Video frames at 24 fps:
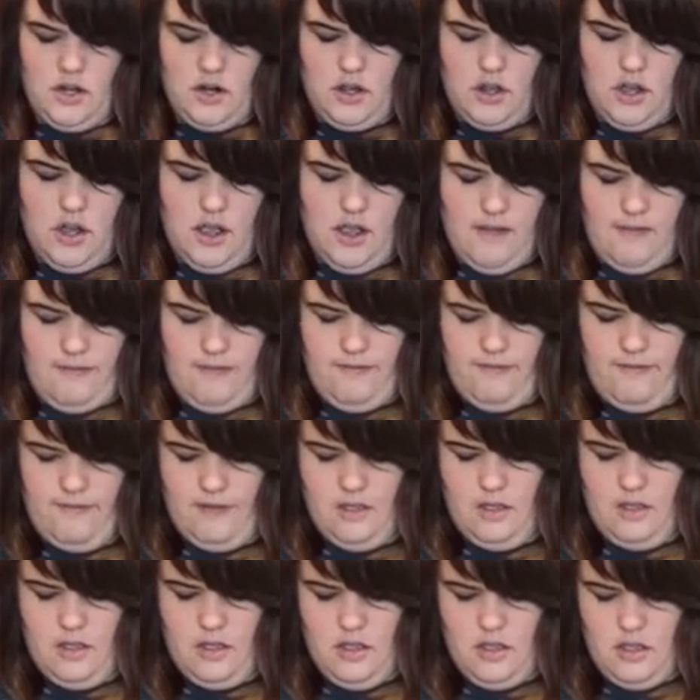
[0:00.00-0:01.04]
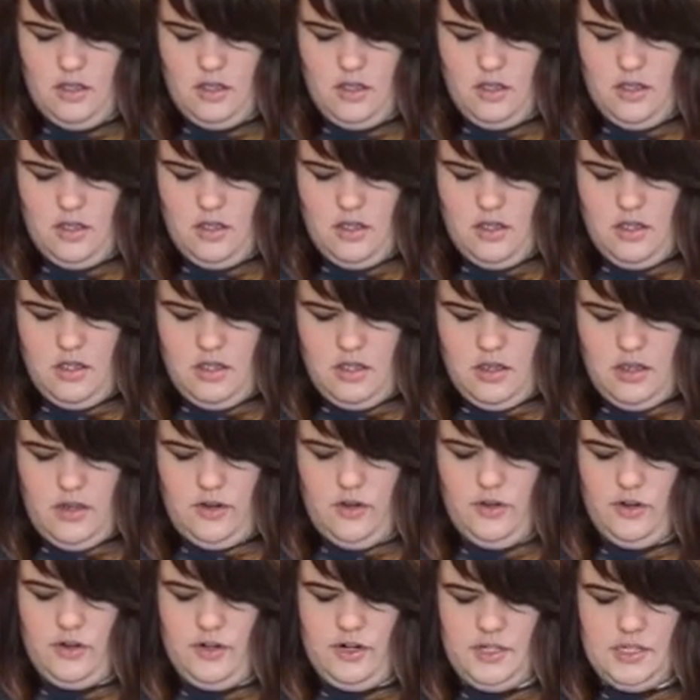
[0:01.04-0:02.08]
off and
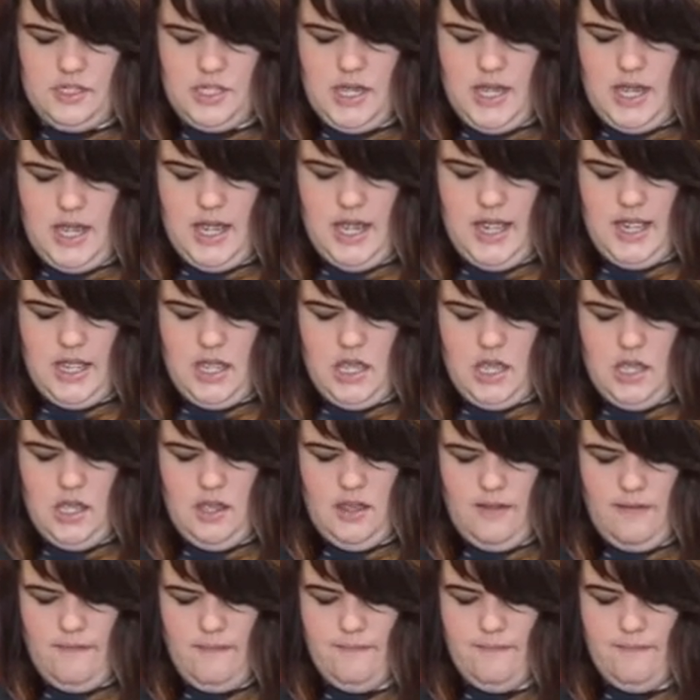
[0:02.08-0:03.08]
you're gonna tie it